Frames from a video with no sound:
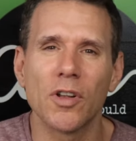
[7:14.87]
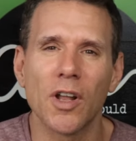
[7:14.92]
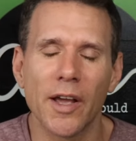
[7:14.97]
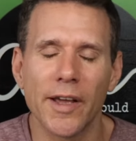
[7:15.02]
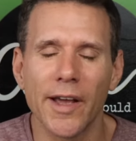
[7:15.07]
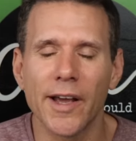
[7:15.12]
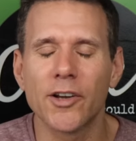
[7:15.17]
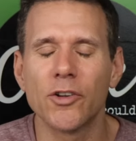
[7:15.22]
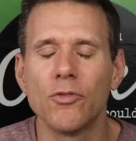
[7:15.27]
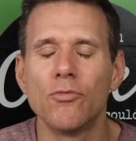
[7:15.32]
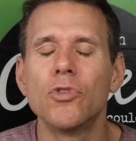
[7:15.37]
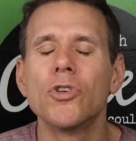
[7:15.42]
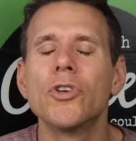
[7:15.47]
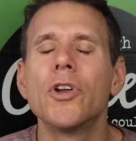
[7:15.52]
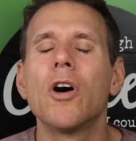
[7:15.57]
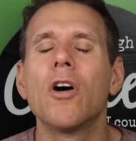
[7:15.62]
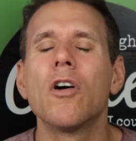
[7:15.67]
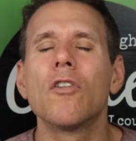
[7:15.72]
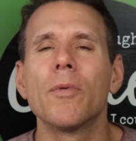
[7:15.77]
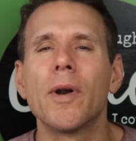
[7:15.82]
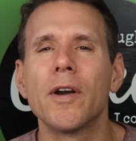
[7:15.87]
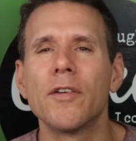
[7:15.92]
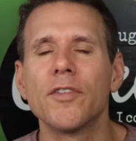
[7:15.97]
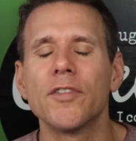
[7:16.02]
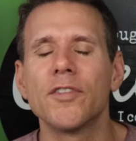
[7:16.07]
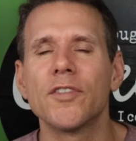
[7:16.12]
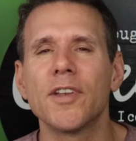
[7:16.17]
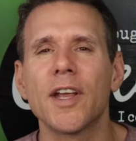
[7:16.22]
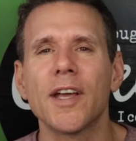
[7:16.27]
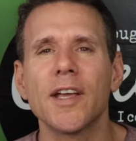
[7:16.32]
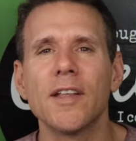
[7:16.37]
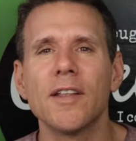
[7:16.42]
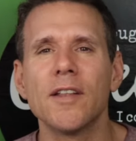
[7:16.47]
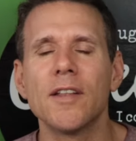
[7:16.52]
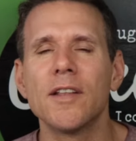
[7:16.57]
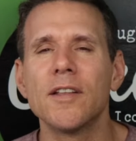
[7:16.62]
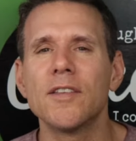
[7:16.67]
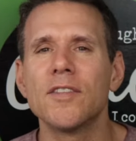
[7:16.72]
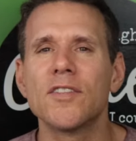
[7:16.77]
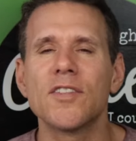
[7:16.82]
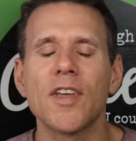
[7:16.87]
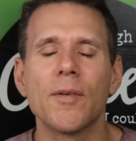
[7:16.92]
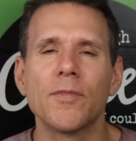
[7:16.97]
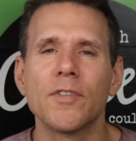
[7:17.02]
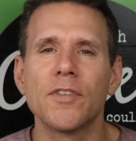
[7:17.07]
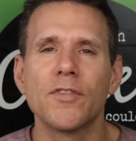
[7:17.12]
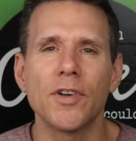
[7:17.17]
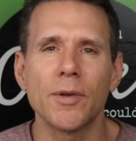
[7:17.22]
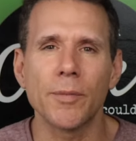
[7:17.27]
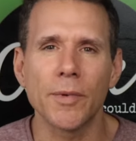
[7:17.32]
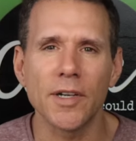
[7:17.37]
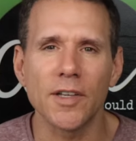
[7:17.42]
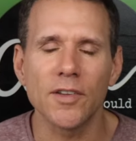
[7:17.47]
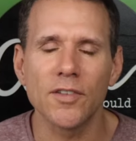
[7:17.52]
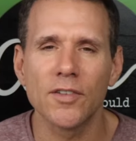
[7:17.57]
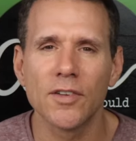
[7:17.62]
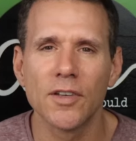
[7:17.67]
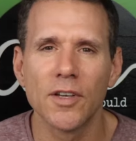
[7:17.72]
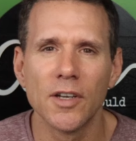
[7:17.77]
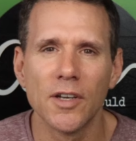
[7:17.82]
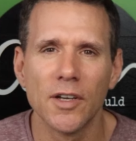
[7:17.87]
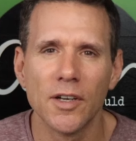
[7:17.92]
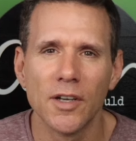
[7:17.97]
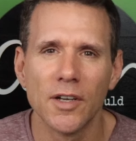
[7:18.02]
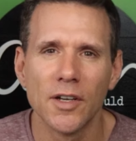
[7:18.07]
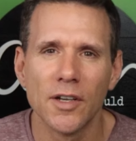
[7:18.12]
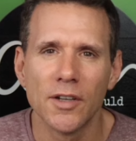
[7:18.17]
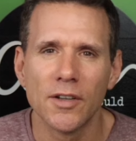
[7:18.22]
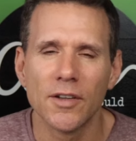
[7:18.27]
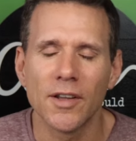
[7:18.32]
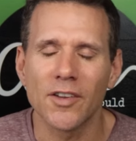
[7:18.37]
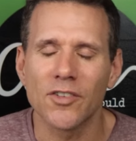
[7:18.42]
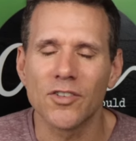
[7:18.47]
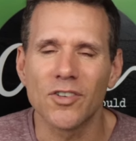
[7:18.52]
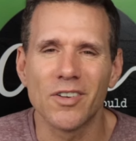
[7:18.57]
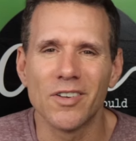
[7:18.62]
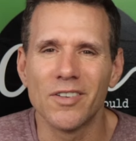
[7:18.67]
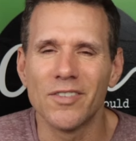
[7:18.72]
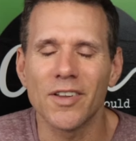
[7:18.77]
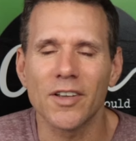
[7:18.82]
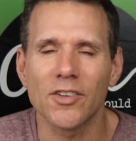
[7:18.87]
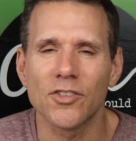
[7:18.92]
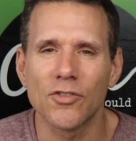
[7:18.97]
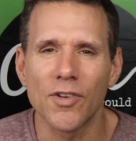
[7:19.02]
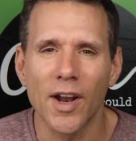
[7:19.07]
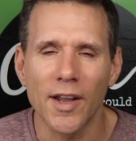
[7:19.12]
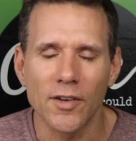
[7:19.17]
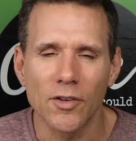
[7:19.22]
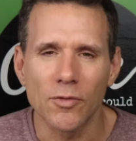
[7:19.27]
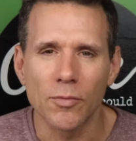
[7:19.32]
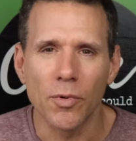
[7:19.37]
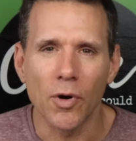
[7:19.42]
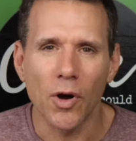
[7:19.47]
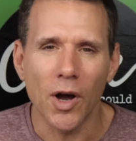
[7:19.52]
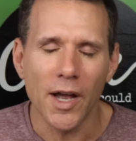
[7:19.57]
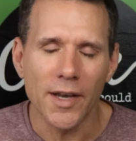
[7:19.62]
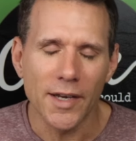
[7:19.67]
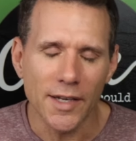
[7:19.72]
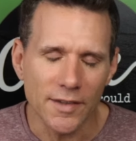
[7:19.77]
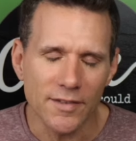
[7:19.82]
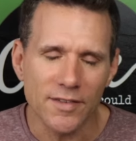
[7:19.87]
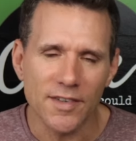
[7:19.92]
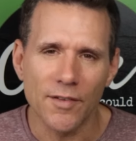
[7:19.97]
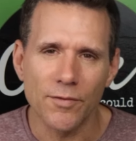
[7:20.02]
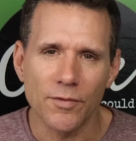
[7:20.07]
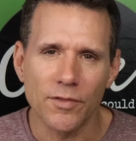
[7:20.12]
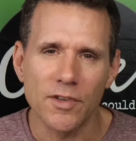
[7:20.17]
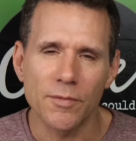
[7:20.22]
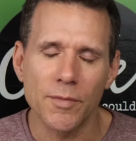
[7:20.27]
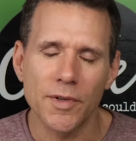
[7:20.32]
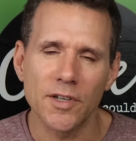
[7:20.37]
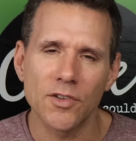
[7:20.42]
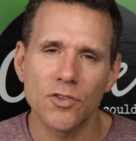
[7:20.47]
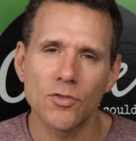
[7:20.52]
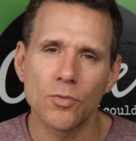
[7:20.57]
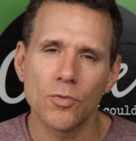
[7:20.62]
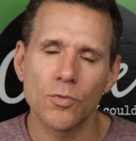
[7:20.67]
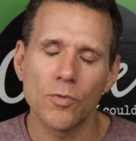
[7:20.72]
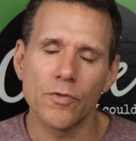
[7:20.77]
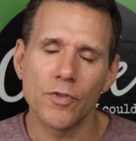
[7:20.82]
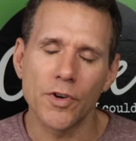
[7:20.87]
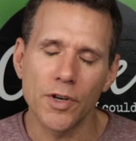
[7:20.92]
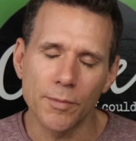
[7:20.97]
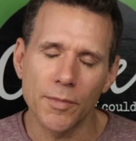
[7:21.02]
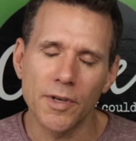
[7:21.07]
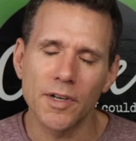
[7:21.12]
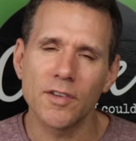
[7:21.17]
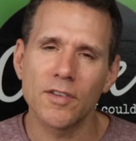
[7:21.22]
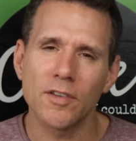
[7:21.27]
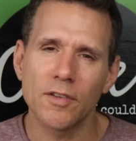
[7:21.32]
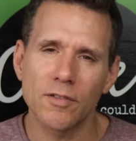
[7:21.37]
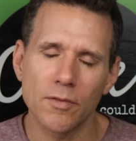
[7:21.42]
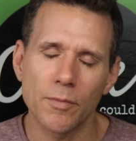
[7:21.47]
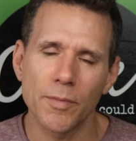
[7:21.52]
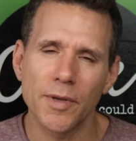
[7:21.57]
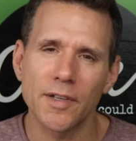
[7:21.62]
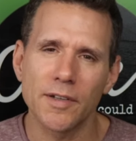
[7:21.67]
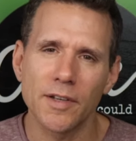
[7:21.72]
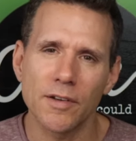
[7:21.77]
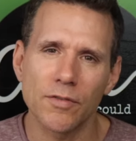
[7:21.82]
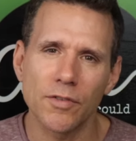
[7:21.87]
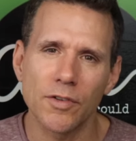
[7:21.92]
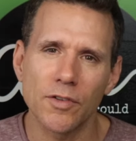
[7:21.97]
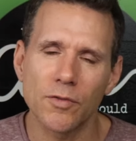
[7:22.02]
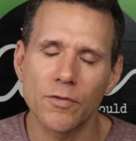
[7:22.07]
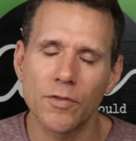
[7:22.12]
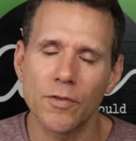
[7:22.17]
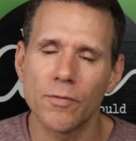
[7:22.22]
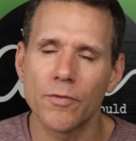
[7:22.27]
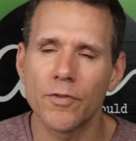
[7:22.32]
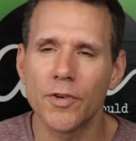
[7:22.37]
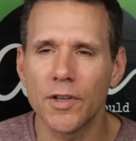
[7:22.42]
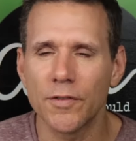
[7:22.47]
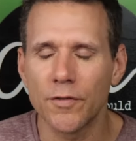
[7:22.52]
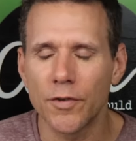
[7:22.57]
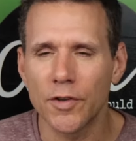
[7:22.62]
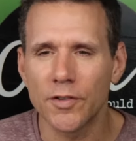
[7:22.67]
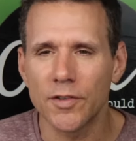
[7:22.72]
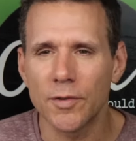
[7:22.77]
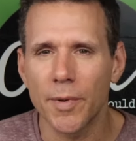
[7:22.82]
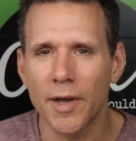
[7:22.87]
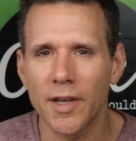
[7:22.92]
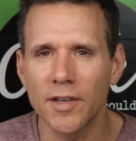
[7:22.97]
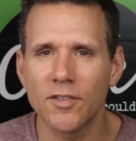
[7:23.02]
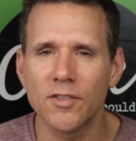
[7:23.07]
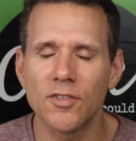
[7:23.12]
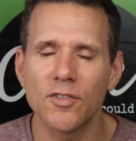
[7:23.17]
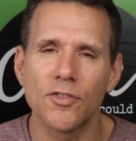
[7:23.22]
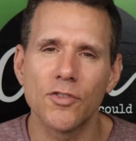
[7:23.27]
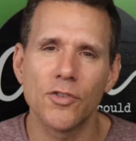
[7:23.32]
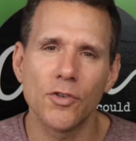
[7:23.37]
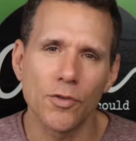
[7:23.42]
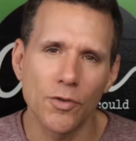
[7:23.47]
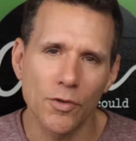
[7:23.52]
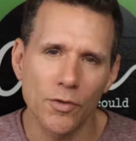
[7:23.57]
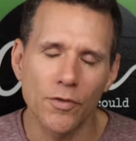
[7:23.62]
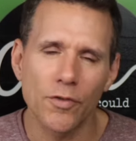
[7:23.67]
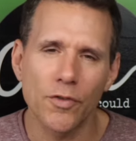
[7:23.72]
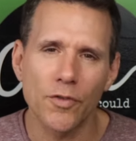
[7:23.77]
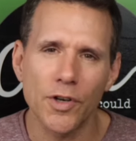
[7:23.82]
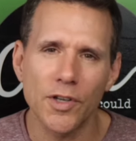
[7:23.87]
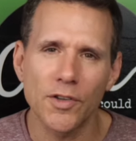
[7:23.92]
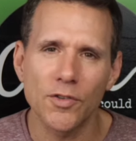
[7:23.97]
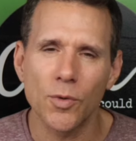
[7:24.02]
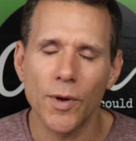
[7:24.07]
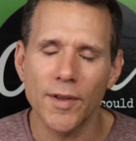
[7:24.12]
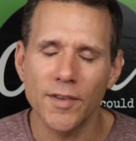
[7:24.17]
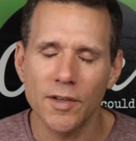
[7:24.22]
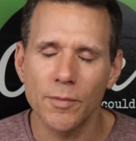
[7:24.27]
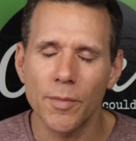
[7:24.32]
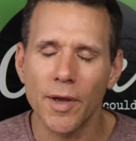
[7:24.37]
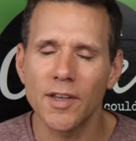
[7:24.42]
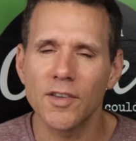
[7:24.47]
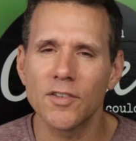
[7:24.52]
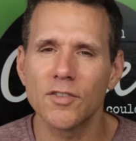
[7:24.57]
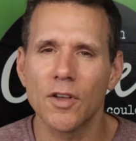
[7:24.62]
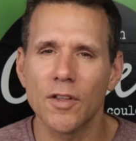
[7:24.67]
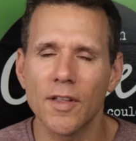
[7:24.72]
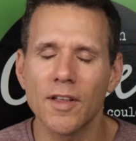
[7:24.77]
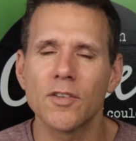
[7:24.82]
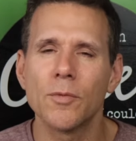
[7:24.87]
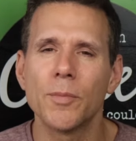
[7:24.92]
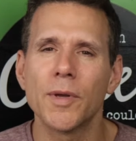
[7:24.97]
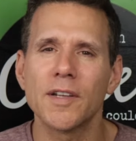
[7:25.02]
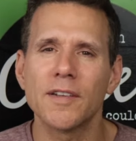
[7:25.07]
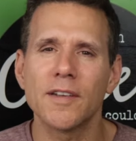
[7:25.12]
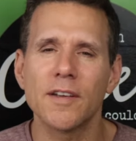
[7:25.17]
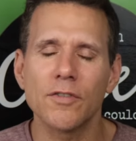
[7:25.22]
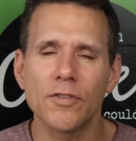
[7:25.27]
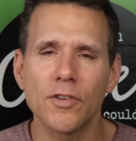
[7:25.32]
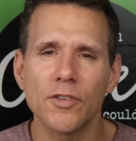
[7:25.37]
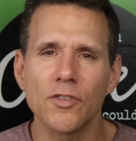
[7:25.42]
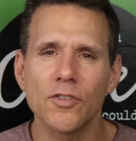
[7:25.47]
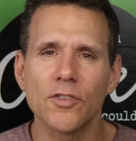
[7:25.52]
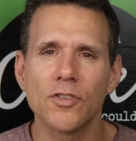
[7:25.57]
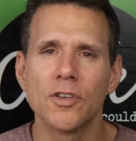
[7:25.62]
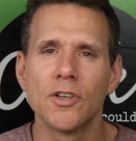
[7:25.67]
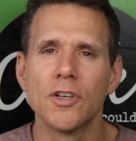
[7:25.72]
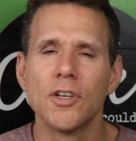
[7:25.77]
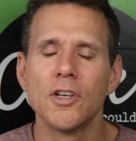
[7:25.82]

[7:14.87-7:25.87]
Like, I could run a half marathon today in 73 minutes. That's grand, but I need 70 minutes. 3 minutes is a big difference from 3:30 pace to 3:20 pace, so that's a big difference.